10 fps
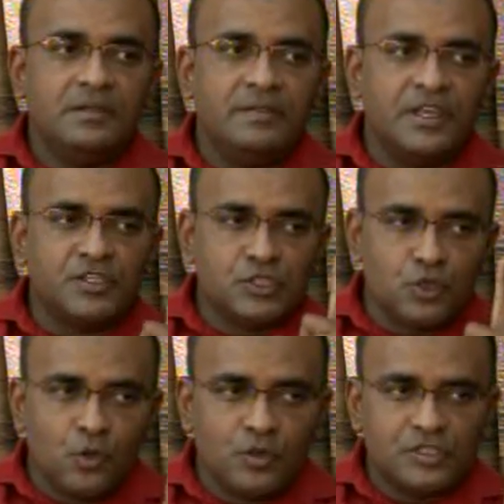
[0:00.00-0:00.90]
They
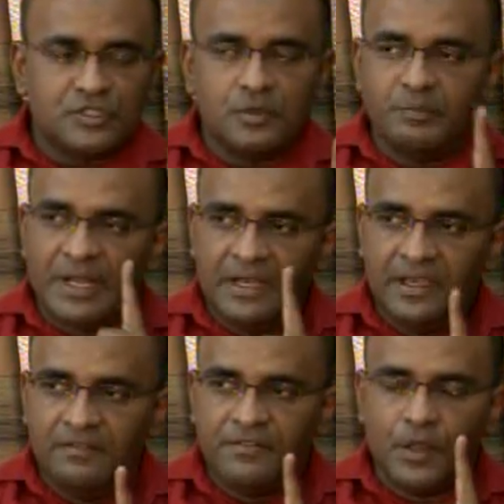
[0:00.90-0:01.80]
chose to
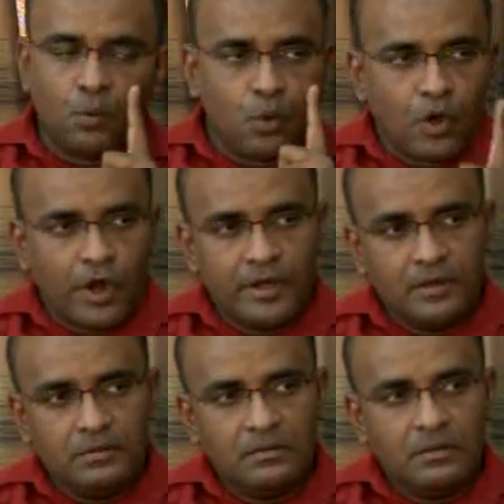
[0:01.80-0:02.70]
believe the word
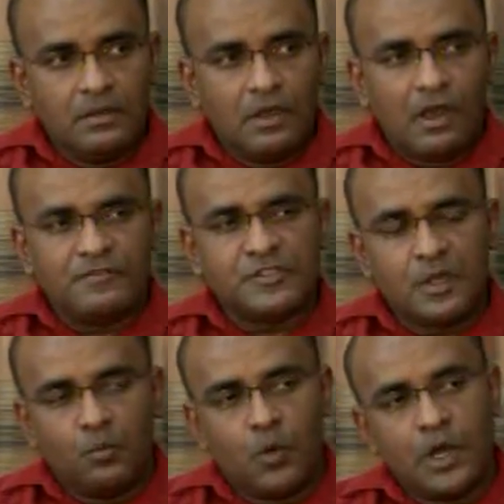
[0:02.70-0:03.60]
of
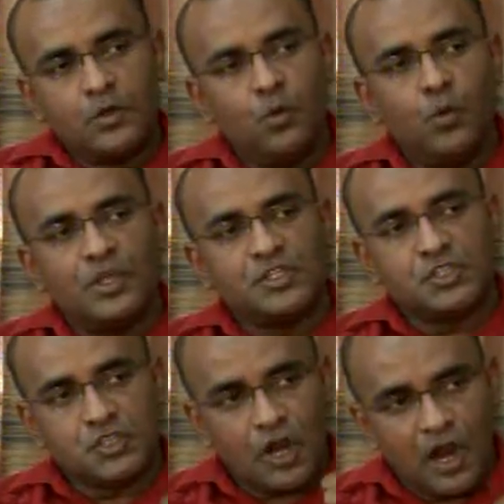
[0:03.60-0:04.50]
someone who was
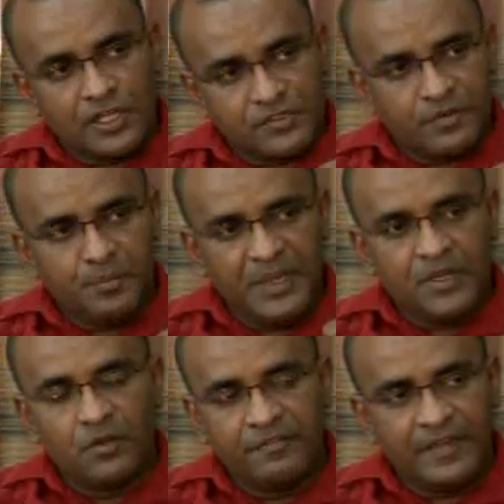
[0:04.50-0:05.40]
charged for
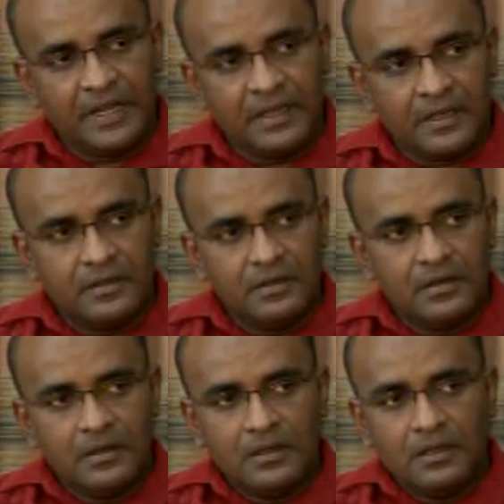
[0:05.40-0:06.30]
pedophilia
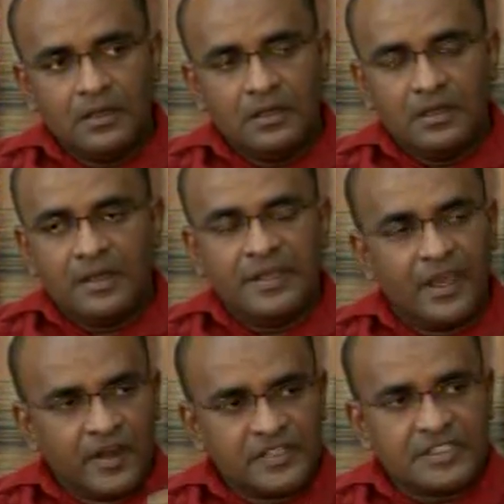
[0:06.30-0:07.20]

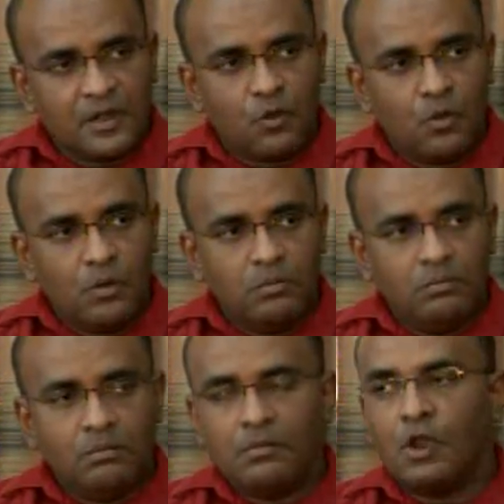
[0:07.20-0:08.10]
years ago,
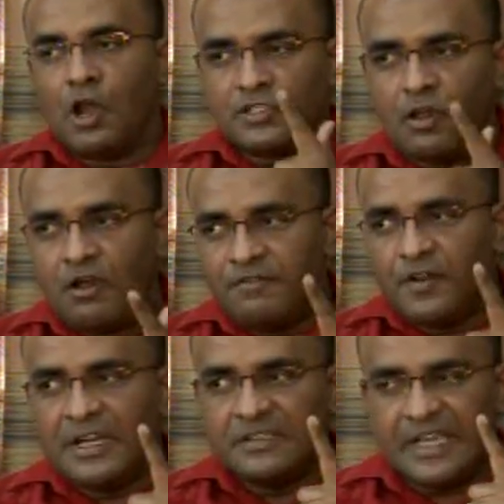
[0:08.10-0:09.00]
got off
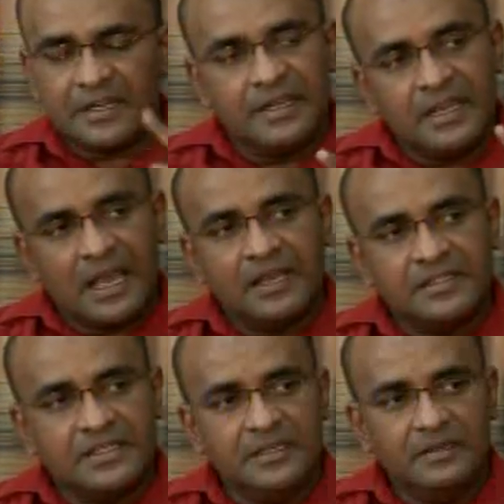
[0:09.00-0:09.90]
on a
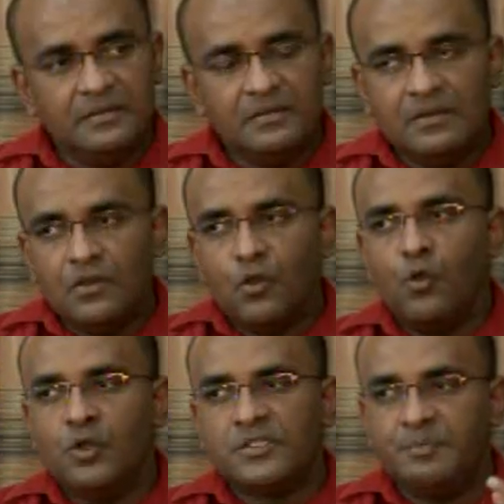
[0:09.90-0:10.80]
technicality,
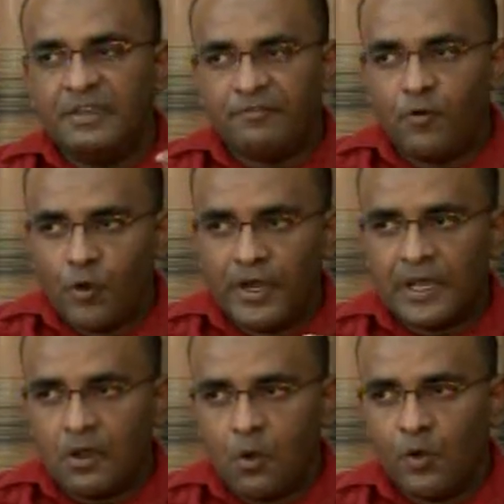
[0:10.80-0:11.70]
who is before the
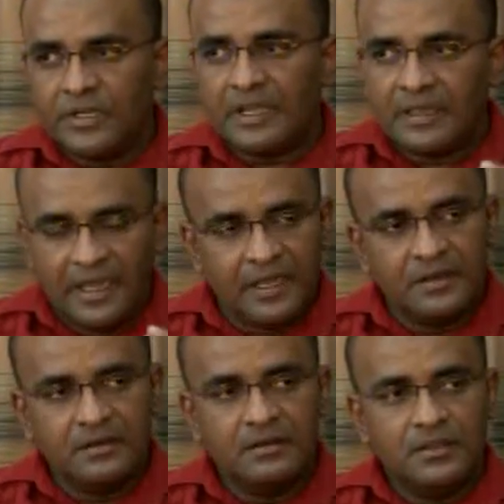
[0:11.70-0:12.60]
court
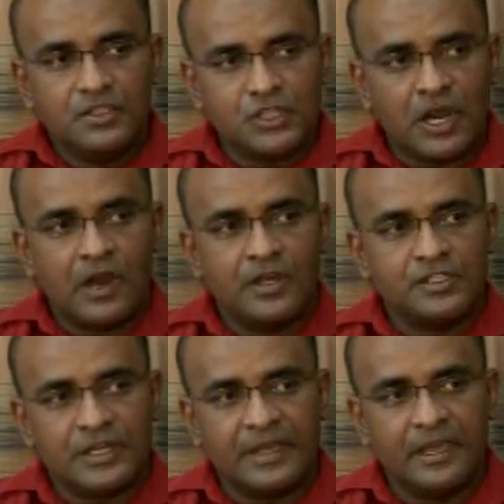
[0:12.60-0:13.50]
again,
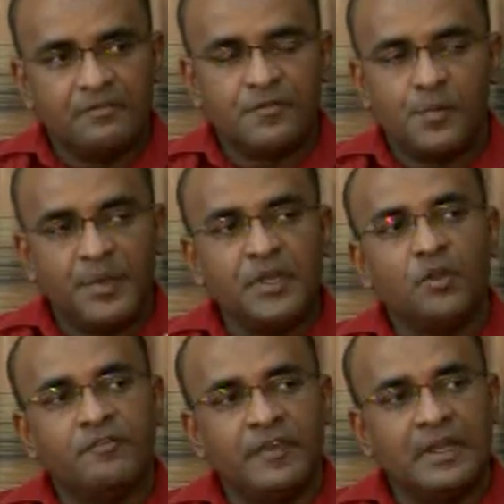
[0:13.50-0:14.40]
charged again for
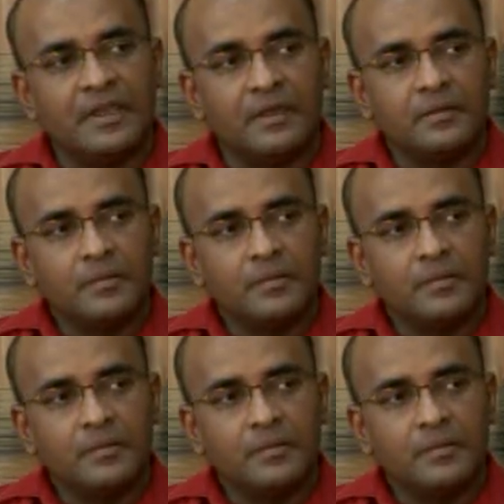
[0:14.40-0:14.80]
pedophilia,